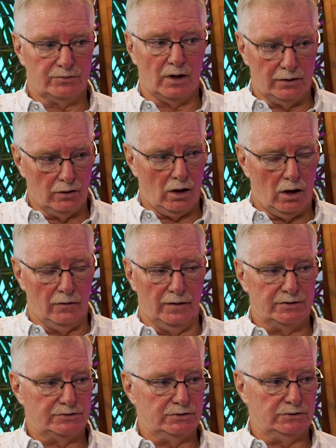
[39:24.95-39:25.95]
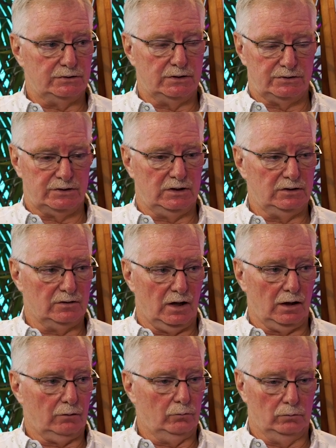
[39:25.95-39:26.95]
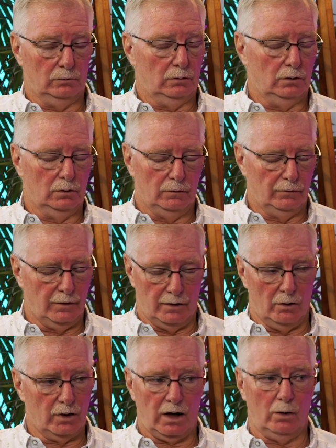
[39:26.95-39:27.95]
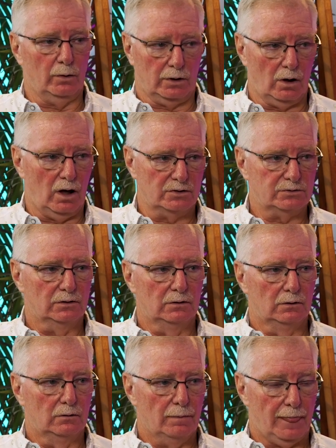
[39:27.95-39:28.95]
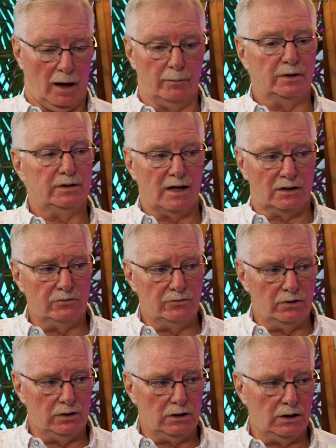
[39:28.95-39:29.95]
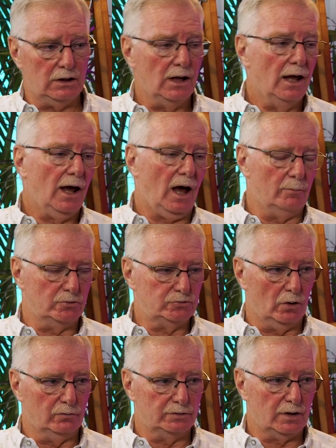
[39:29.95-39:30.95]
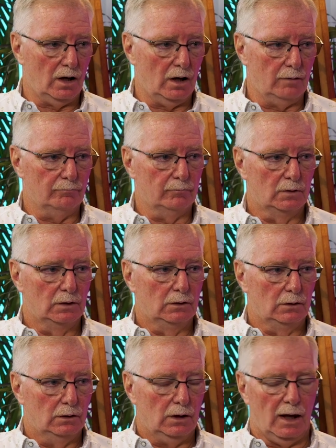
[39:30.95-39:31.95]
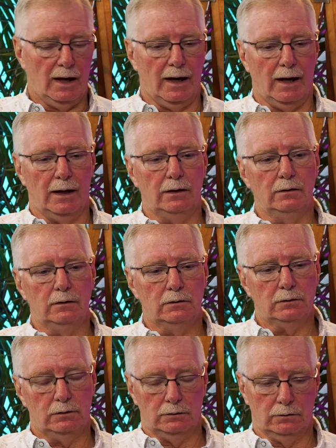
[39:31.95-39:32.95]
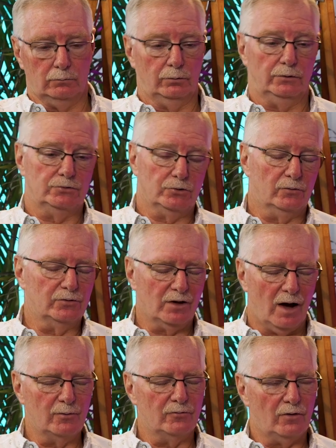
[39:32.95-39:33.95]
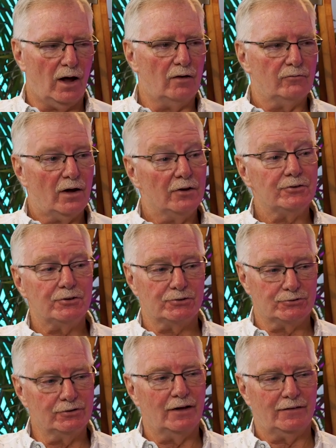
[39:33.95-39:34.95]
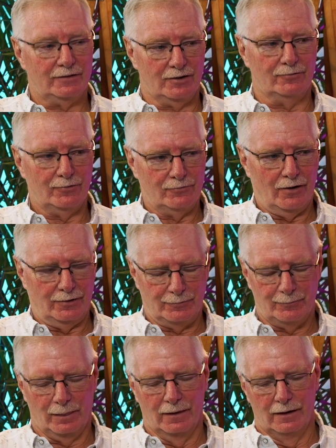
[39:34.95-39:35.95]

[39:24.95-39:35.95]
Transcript: upside to all this is the city's like, they don't care what it costs. How many detectives do you need? How much overtime? And when there's overtime involved, volunteers are not that tough to find.